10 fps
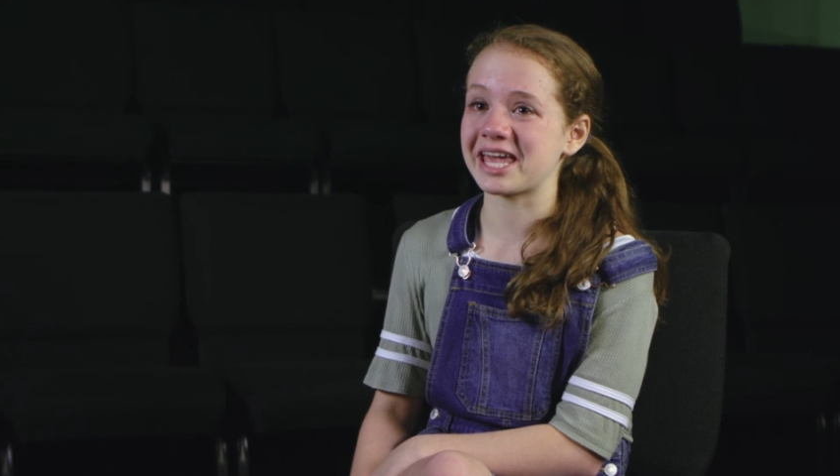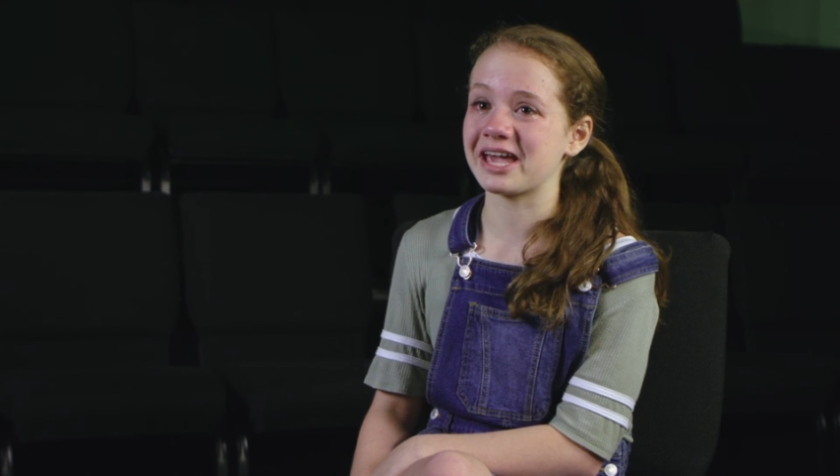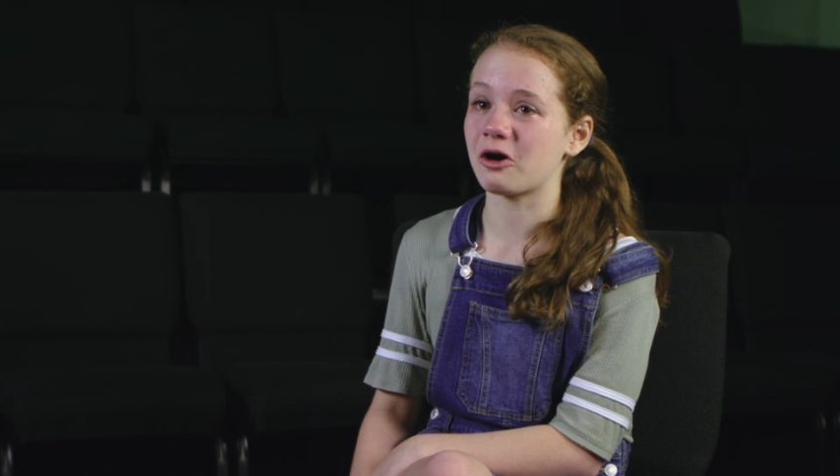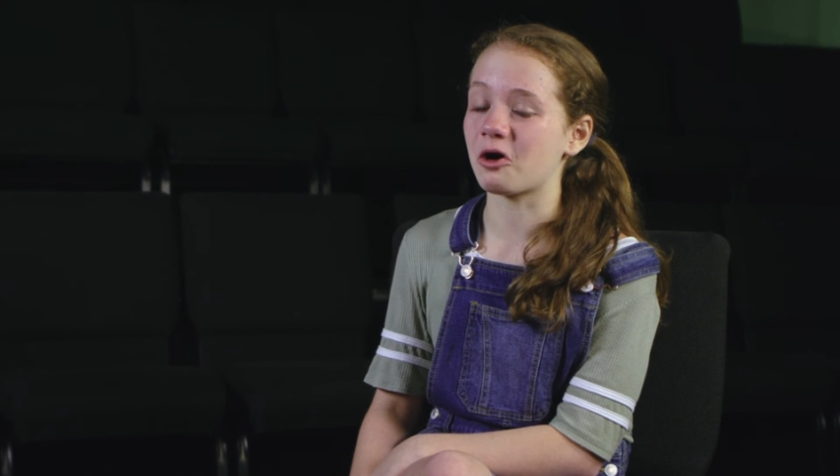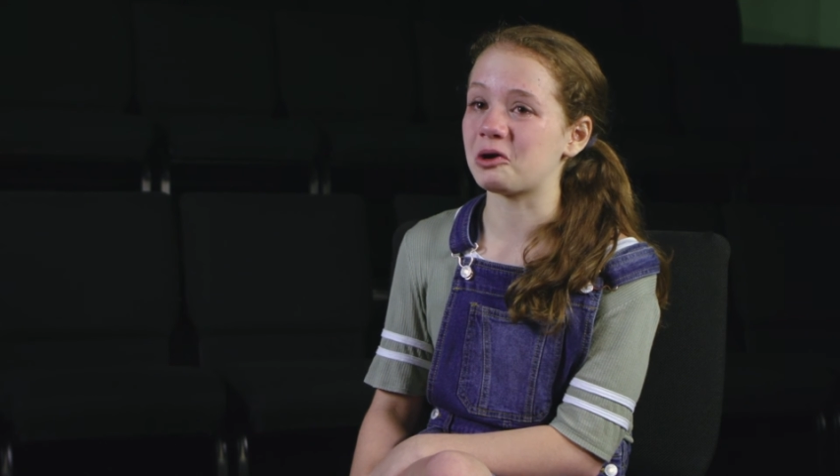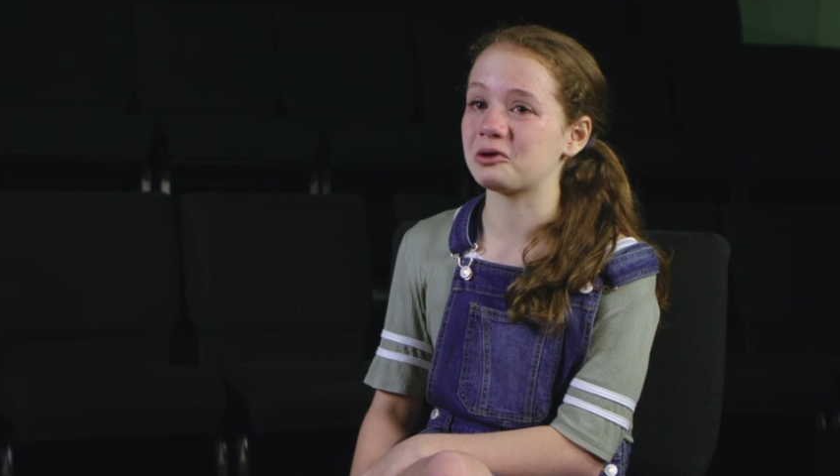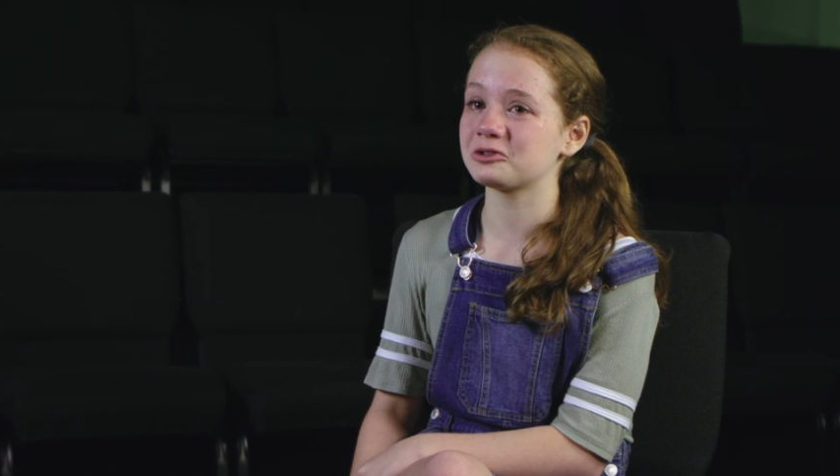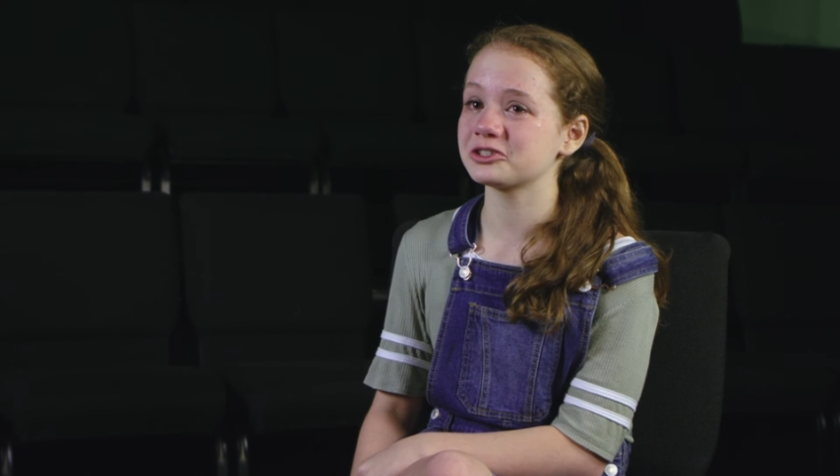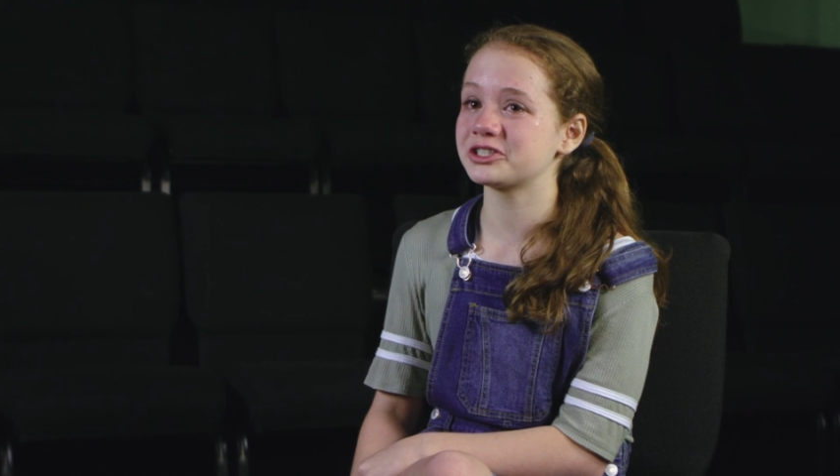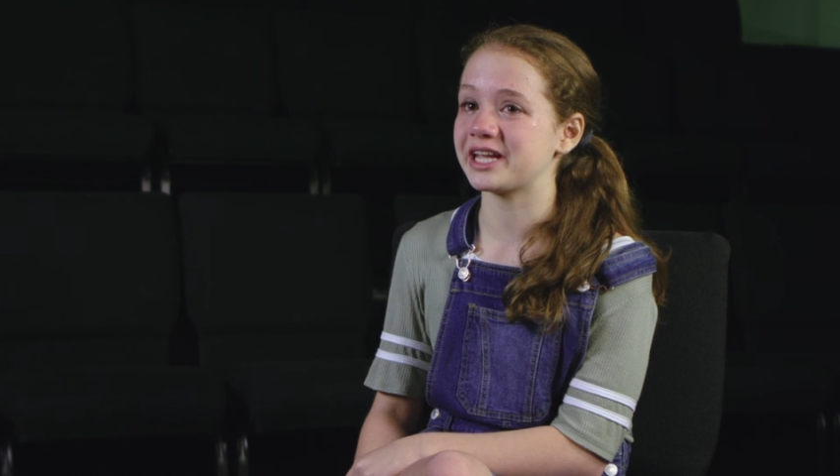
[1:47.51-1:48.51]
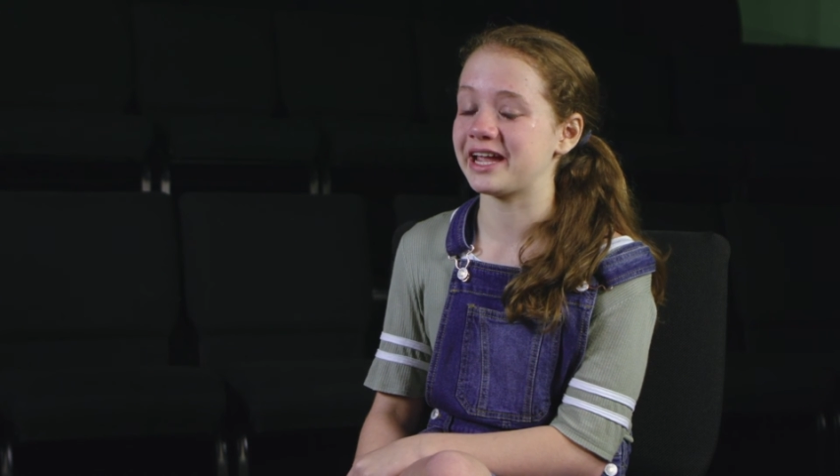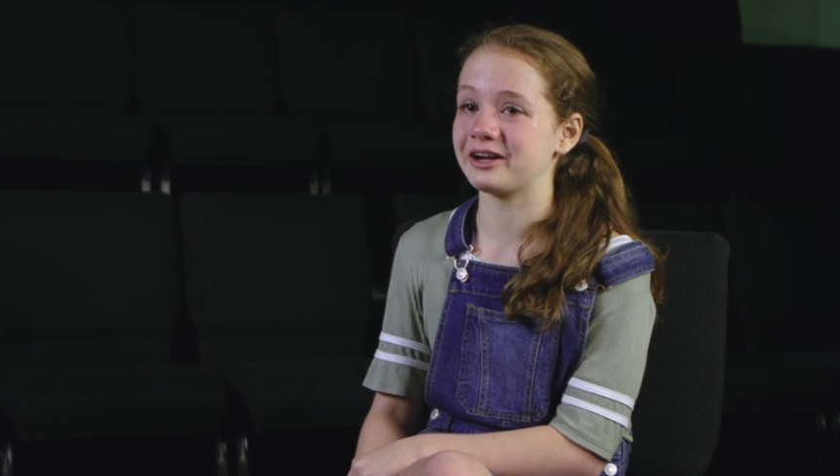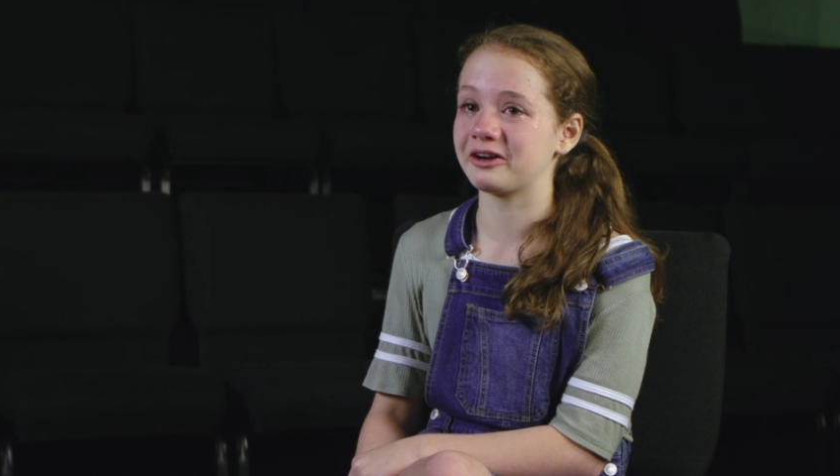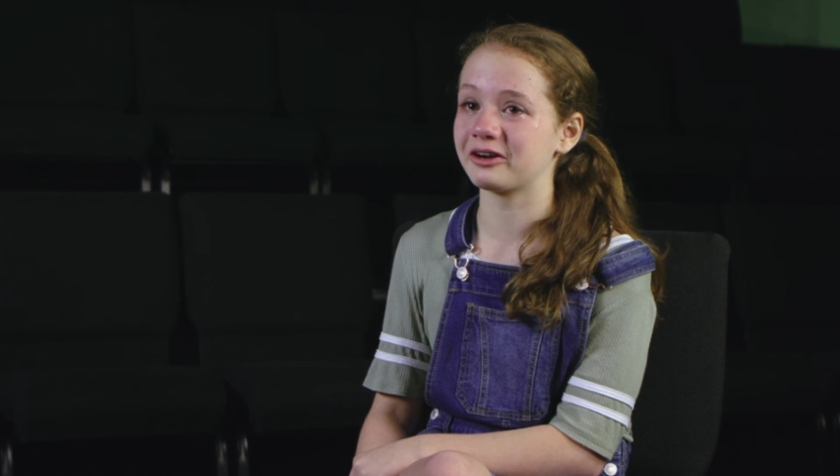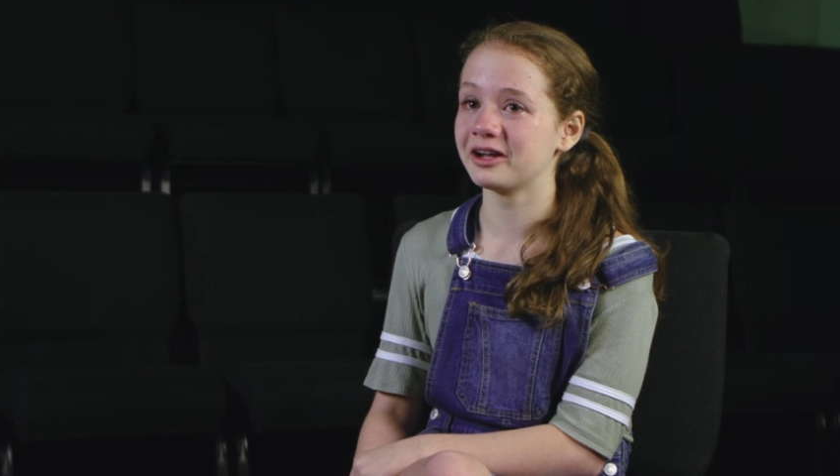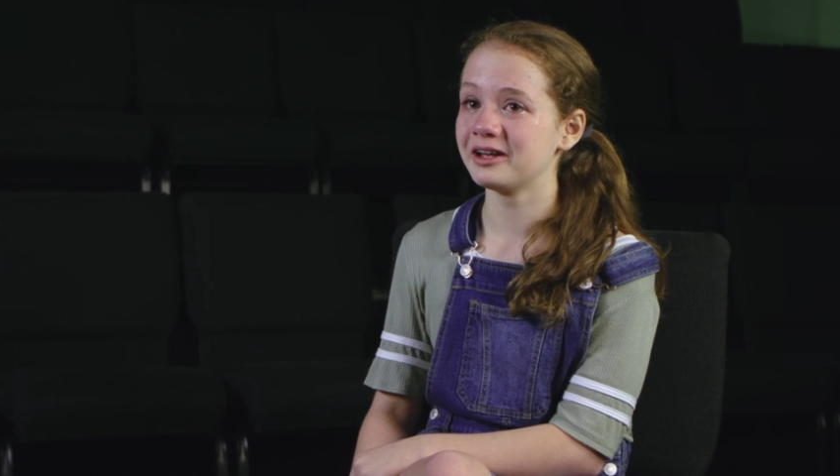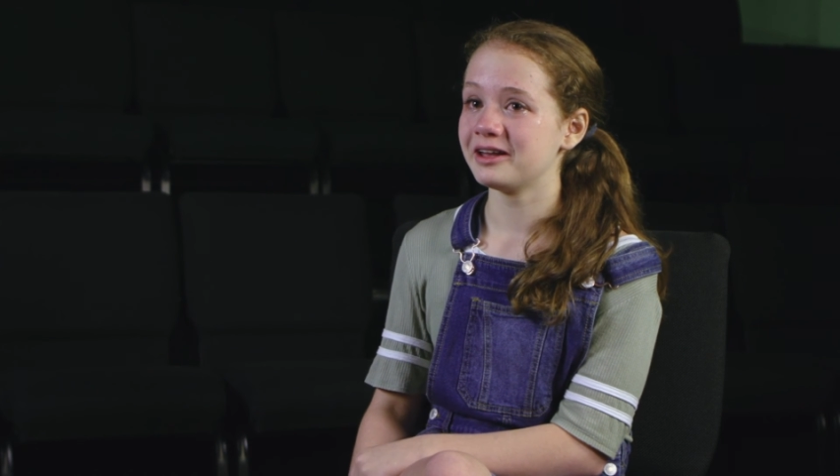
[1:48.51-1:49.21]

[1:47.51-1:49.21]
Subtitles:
they all share